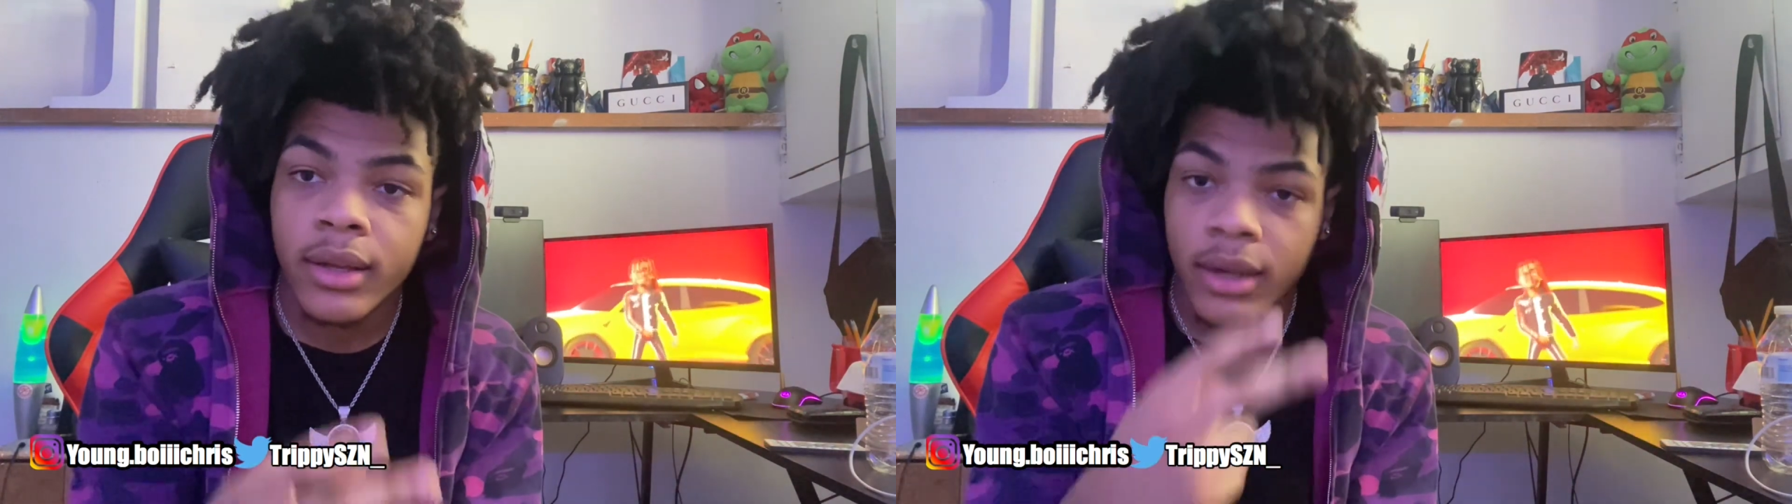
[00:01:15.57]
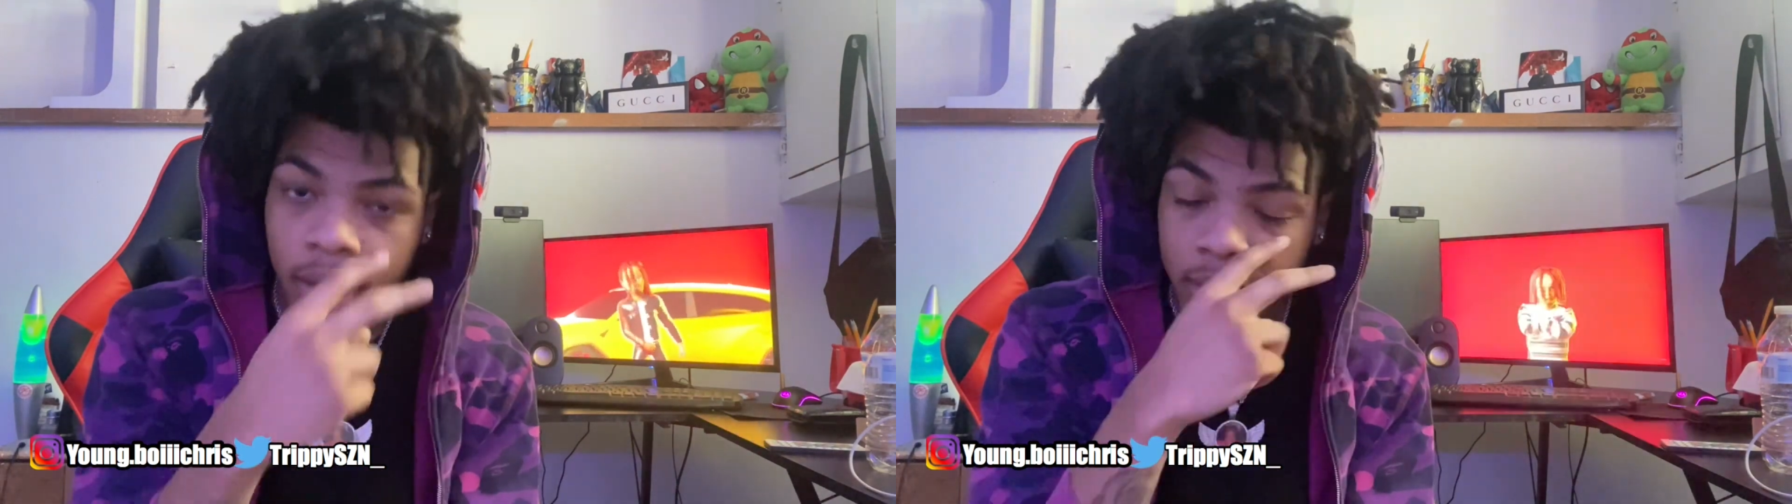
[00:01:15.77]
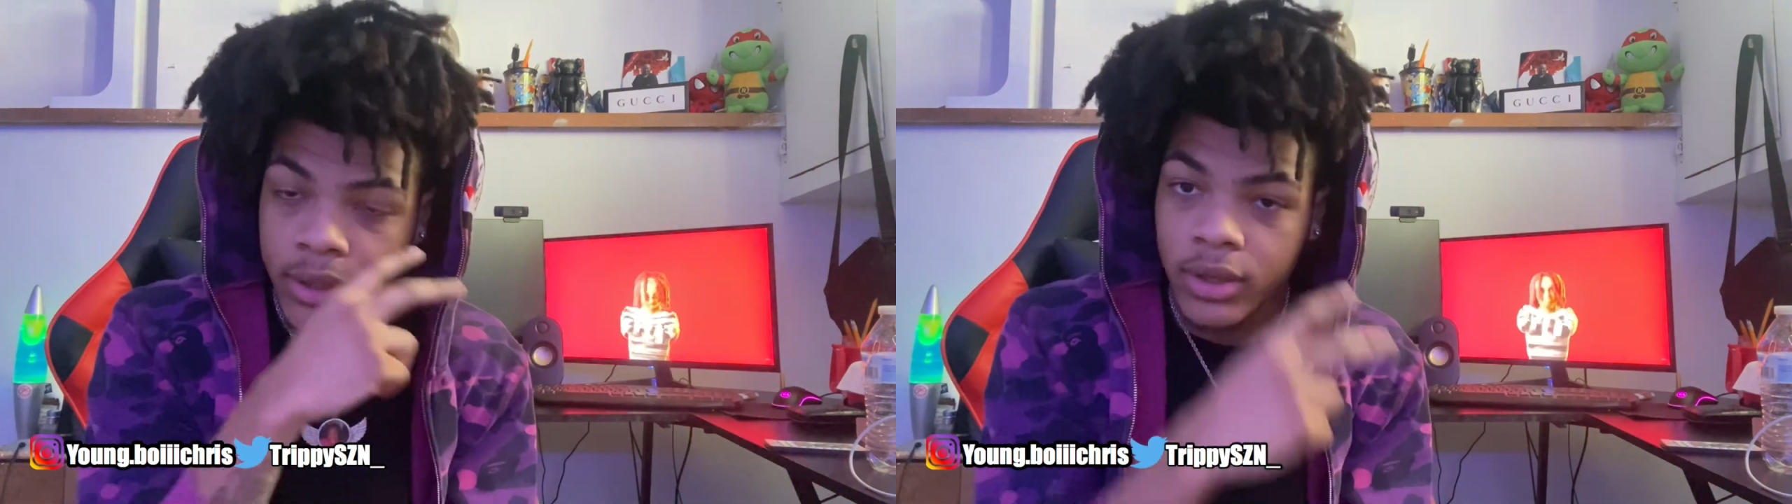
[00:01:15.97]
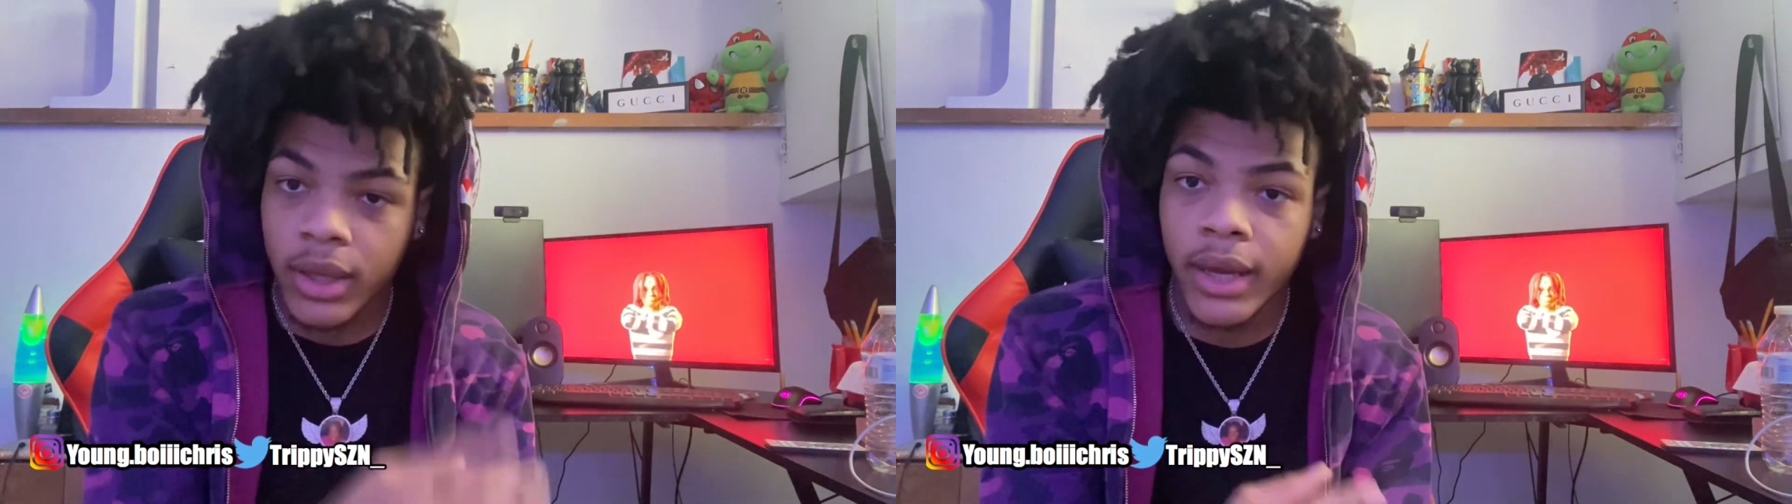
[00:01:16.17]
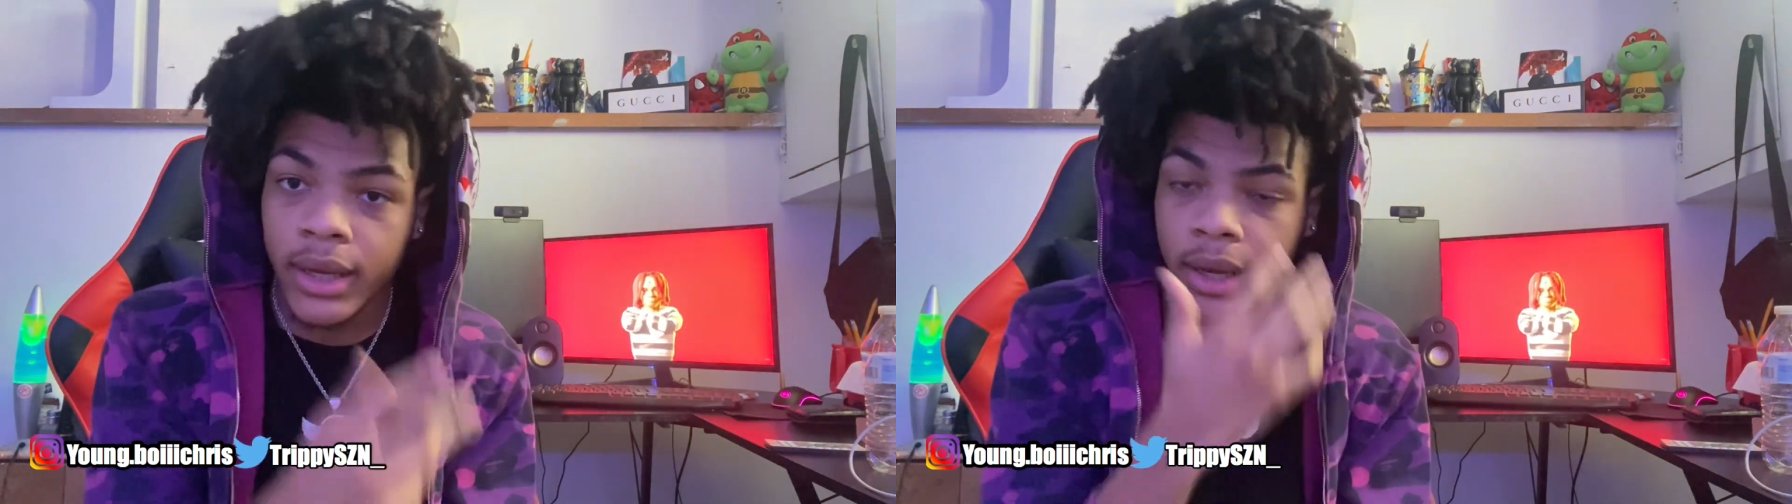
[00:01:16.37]

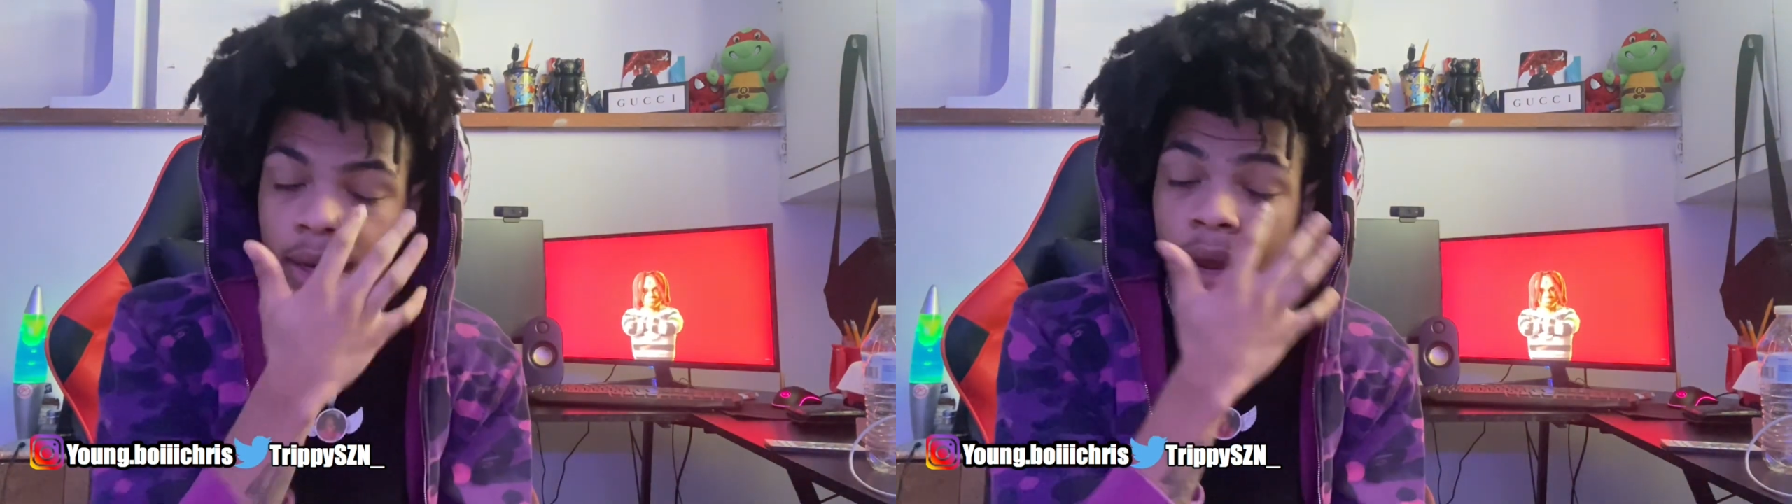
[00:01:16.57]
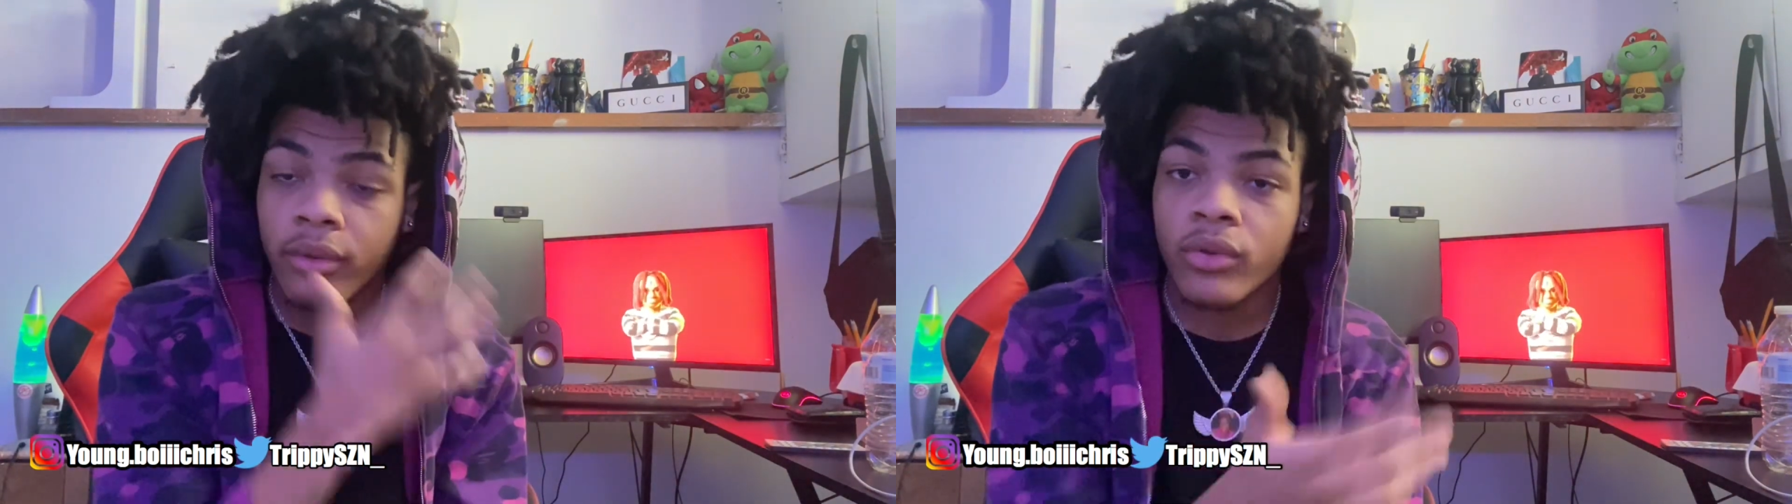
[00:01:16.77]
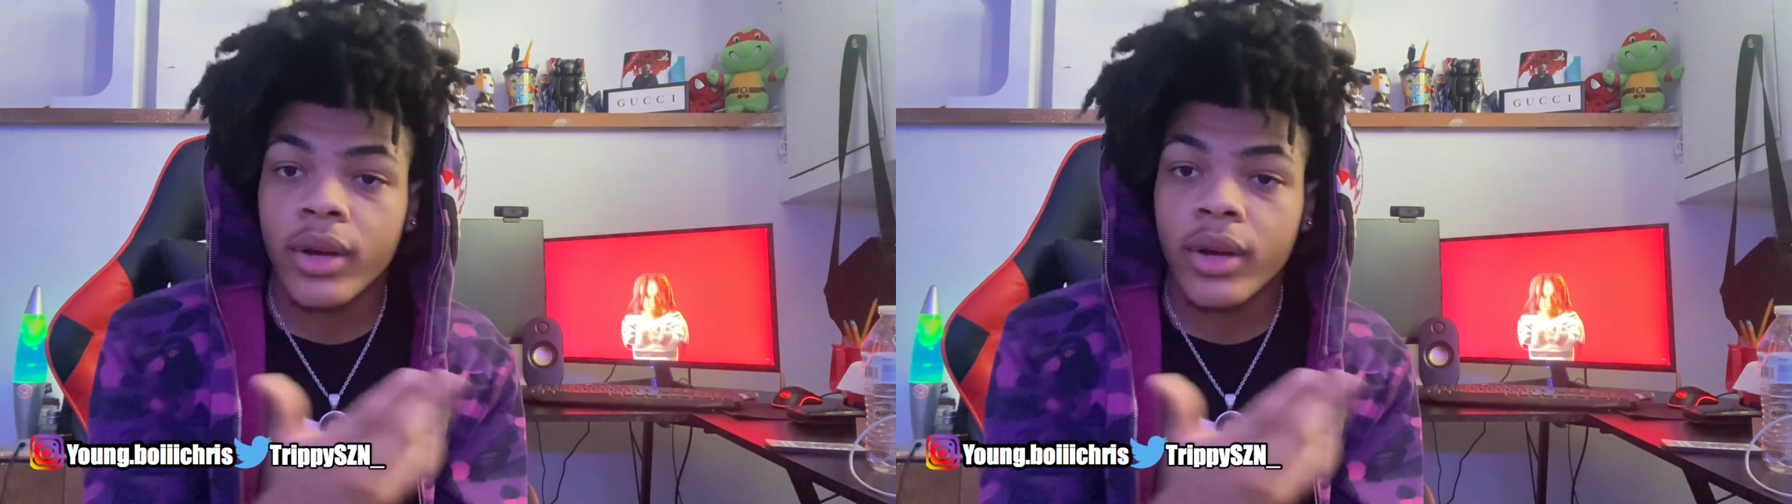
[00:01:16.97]
And after you